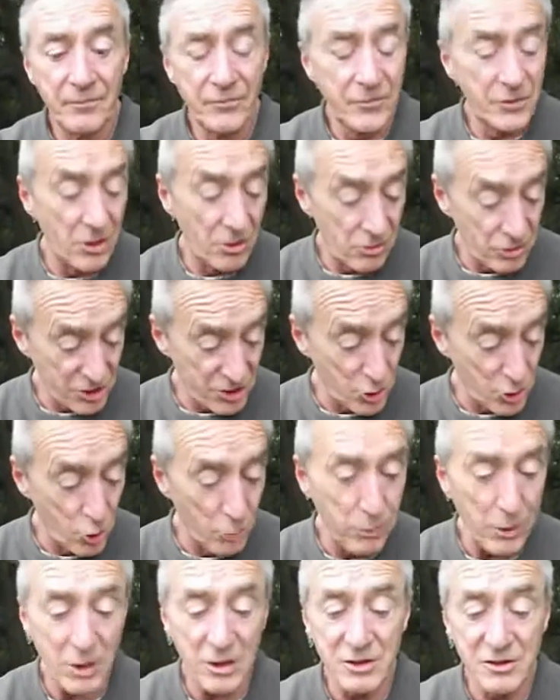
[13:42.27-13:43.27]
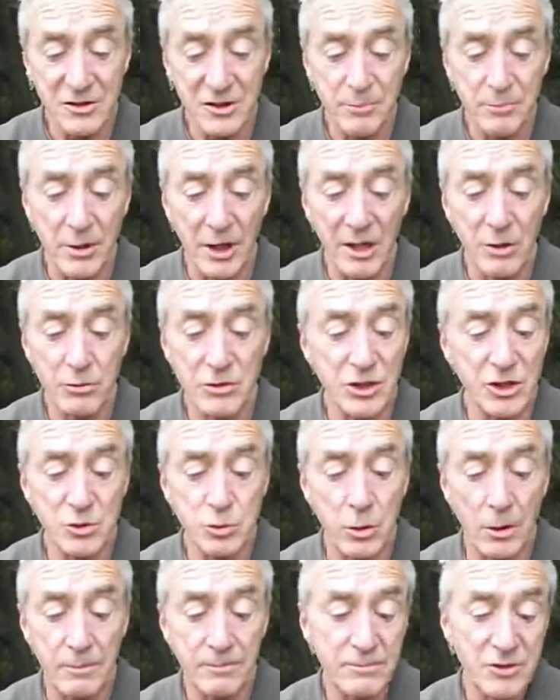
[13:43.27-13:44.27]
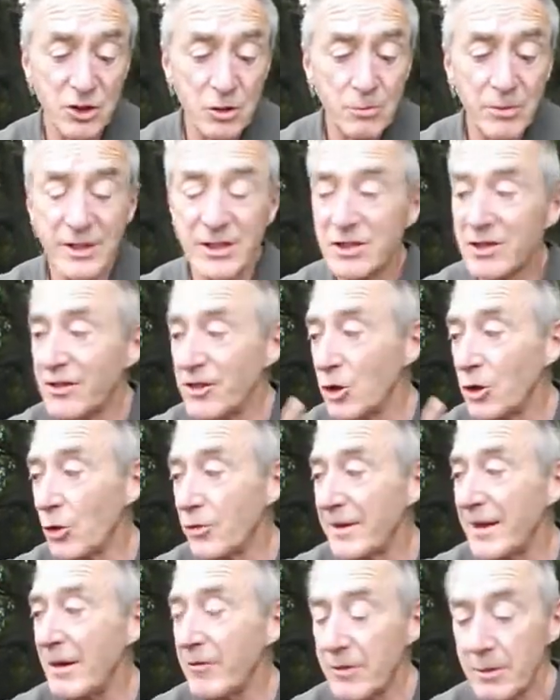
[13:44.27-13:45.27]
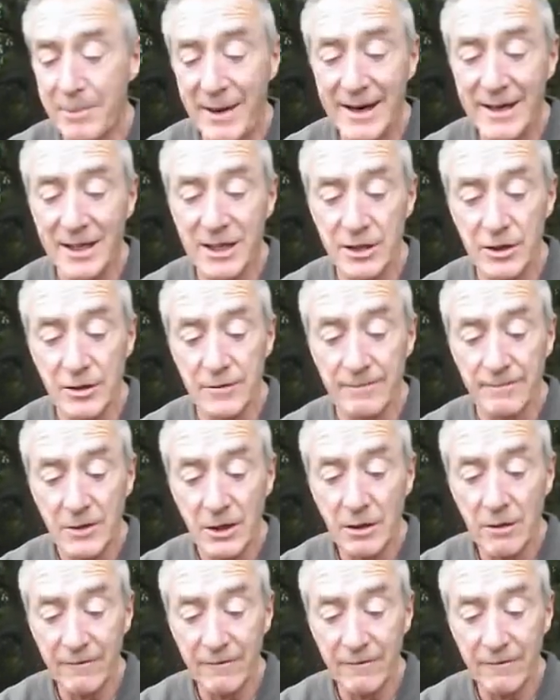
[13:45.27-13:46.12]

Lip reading: Those 2 bottles, they probably just what somebody's thrown down the banking, and